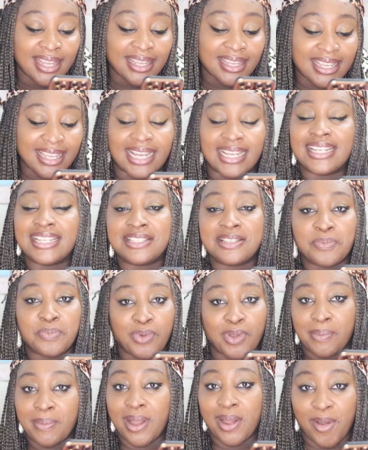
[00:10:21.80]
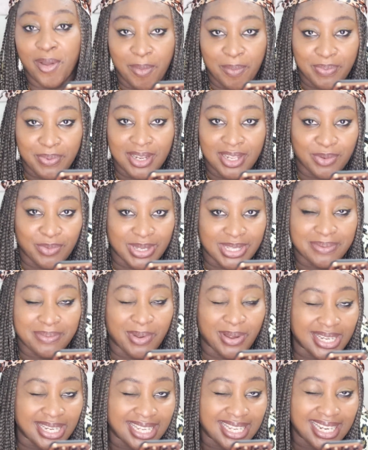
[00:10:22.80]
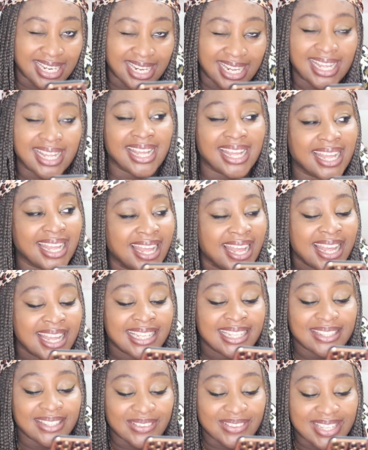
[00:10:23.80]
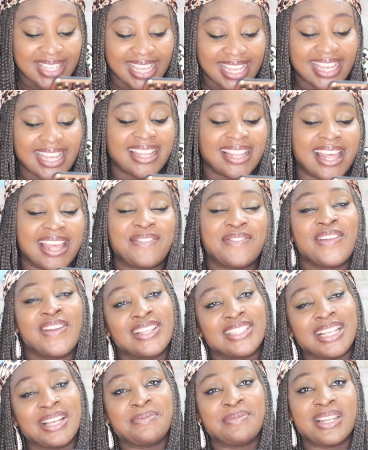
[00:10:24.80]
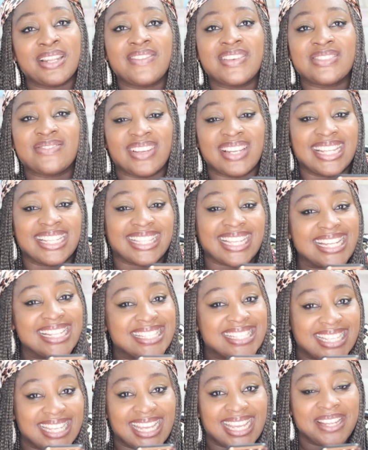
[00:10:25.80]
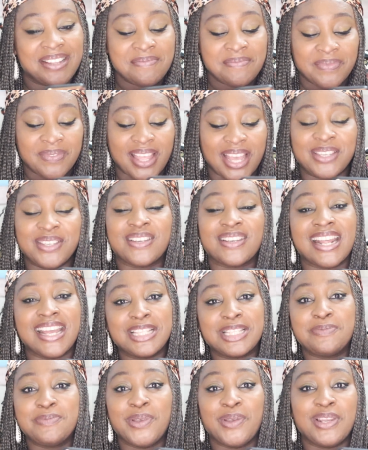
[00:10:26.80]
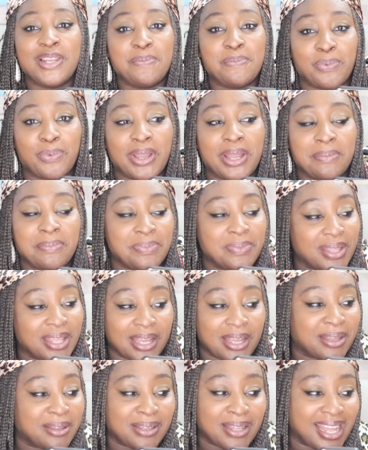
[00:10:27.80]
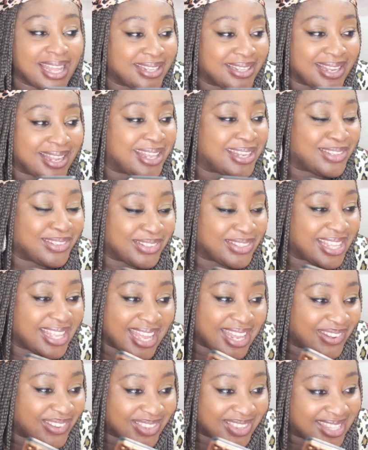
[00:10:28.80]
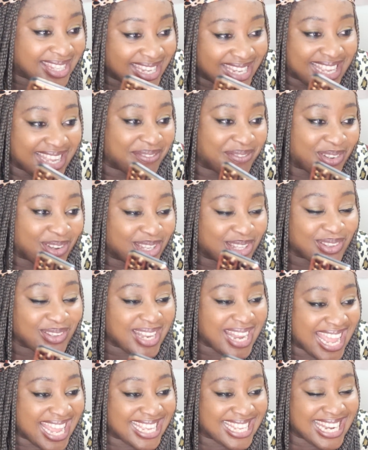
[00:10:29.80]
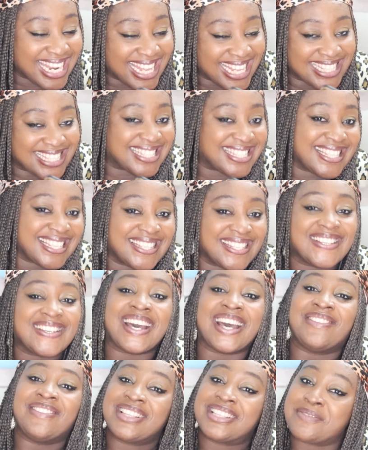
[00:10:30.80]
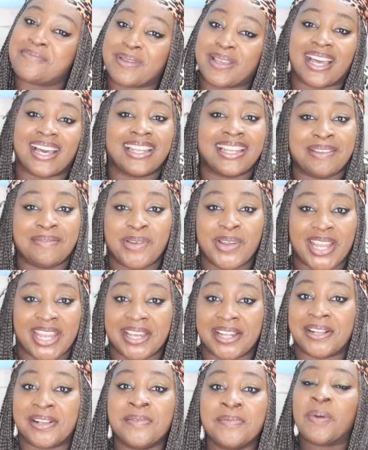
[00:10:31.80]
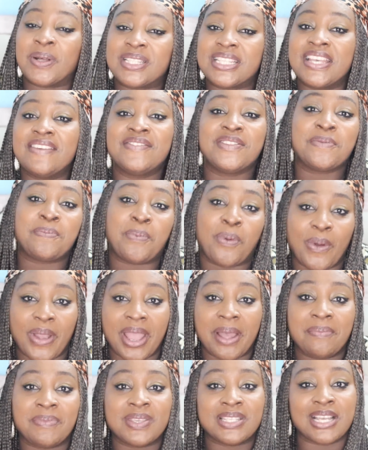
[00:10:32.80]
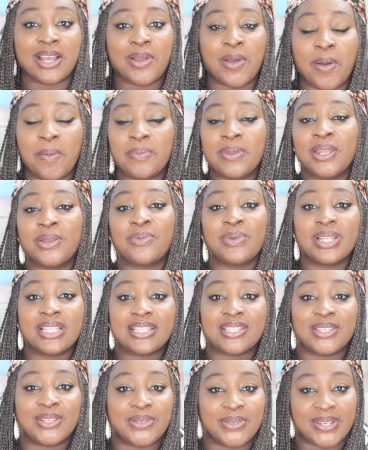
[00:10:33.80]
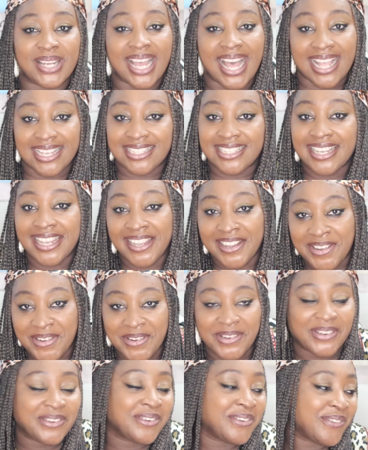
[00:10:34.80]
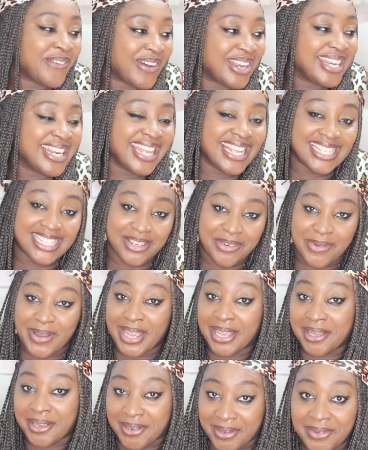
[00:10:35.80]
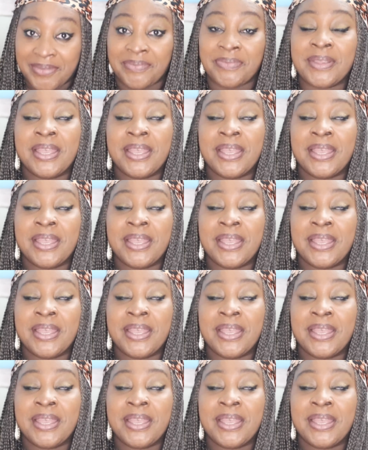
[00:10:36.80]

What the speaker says: And is the poem accompanied with money? Okay, like for example, if it's Valentine's Day and you write me only poem, I don't think I'm going to like that. You know, I'm a typical Igbo girl. What if the poem is accompanied with, you know, cash ego, one ego,